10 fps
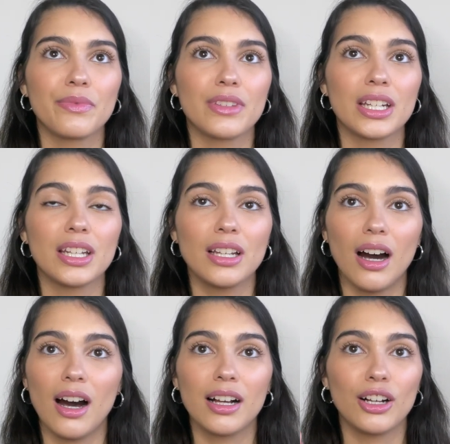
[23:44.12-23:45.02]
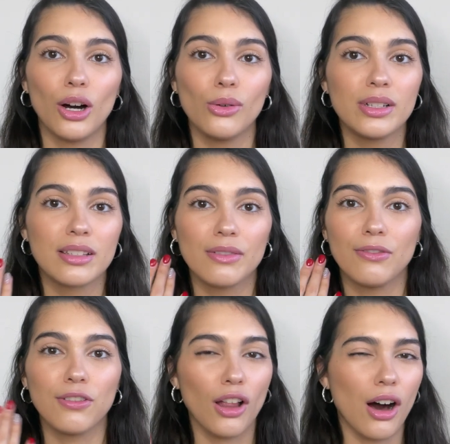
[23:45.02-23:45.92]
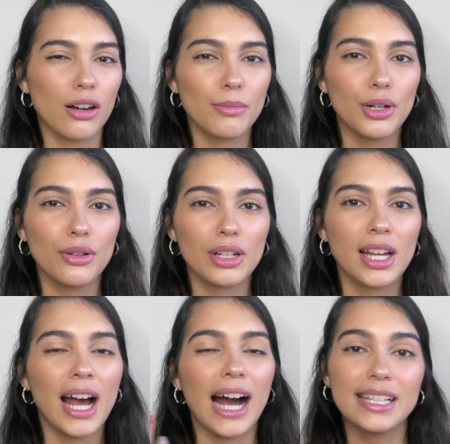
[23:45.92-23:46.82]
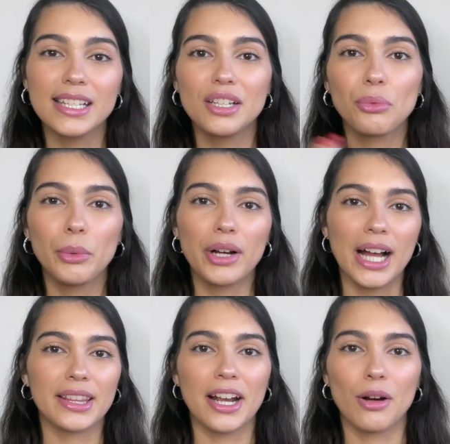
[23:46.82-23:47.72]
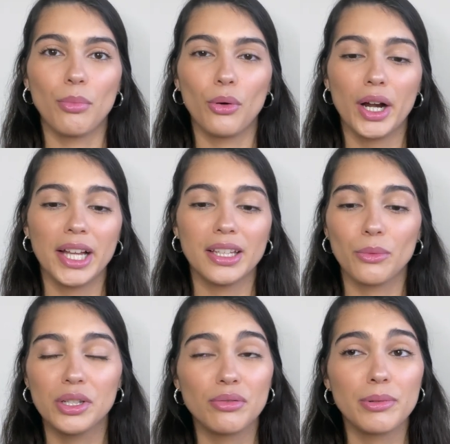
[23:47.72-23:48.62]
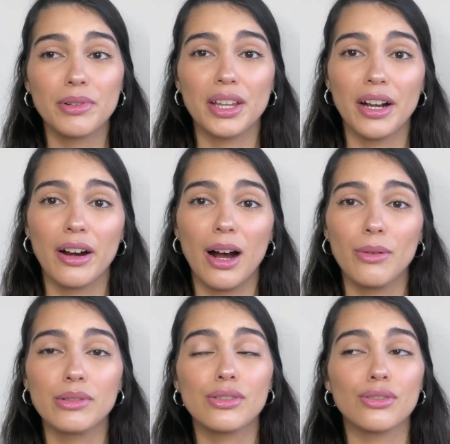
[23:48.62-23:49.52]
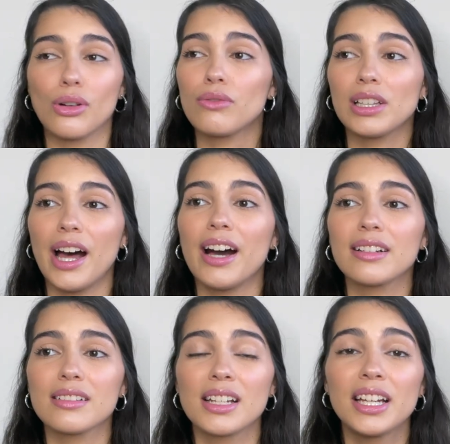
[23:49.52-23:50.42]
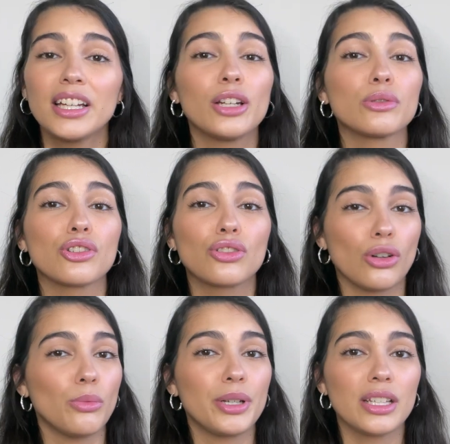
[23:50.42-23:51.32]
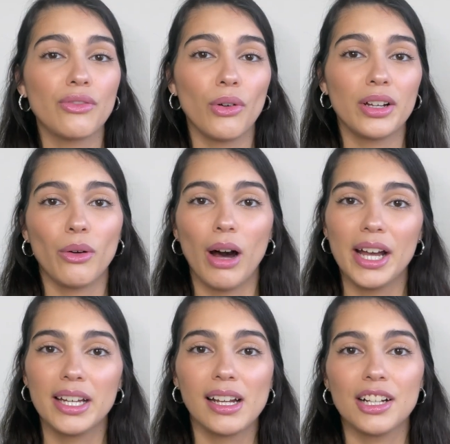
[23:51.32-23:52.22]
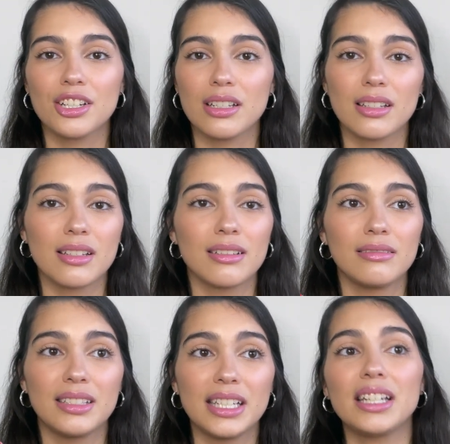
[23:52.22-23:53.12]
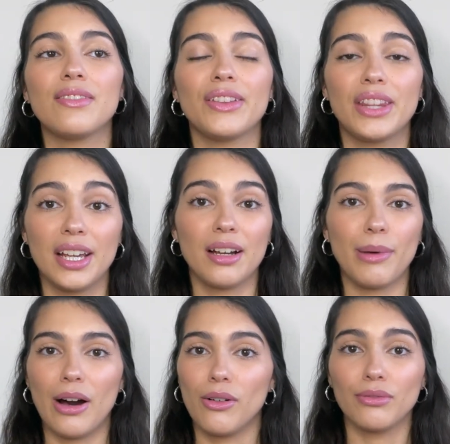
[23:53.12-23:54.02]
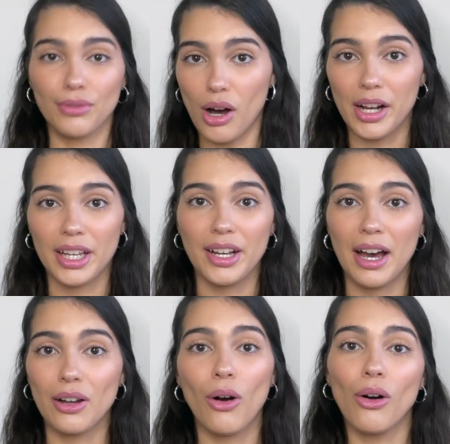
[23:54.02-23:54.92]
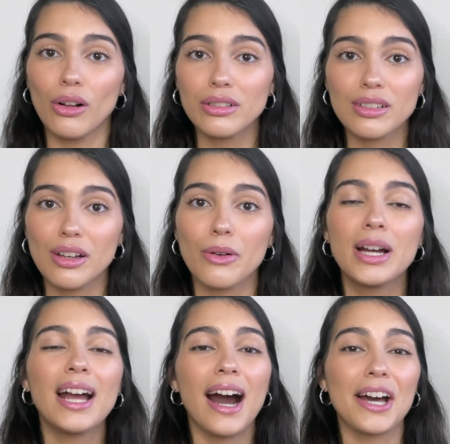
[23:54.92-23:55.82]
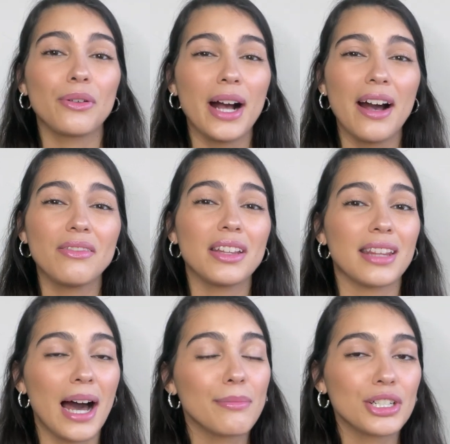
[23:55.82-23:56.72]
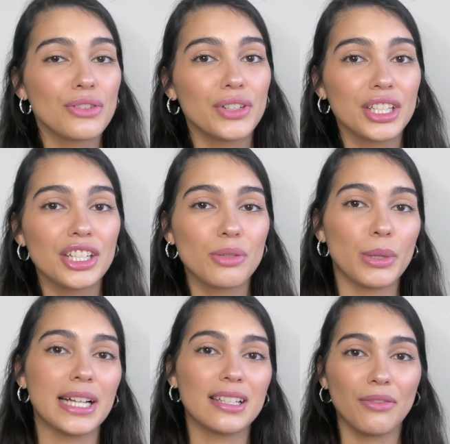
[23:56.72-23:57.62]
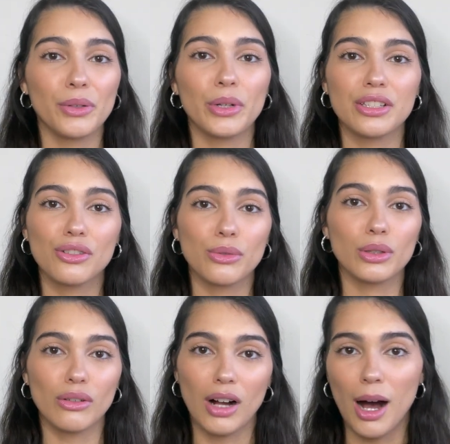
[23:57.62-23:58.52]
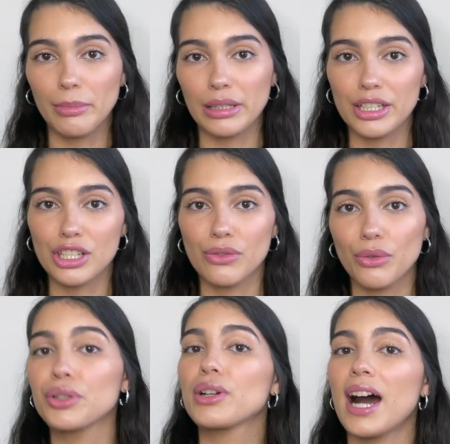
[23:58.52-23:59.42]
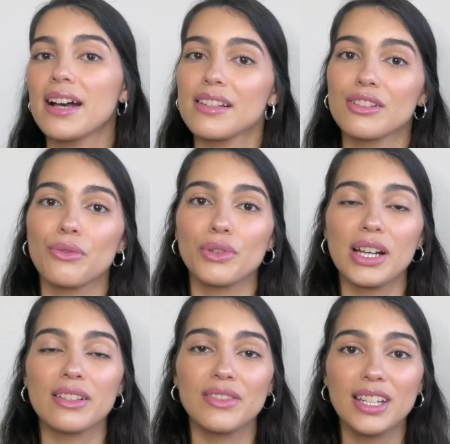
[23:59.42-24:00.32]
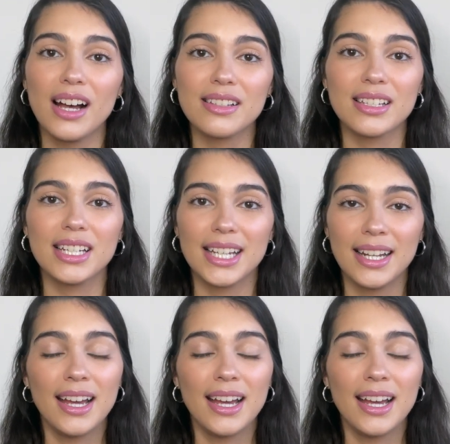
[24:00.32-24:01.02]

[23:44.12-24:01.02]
did not go into vlog mode. I did when we were at the airport, and then once we were there, I was so relaxed. It was so peaceful and quiet. I just didn't even think about vlogging at all. So I don't have that much footage, but I definitely wanted to do a little compilation for you guys. So if you guys have not seen it,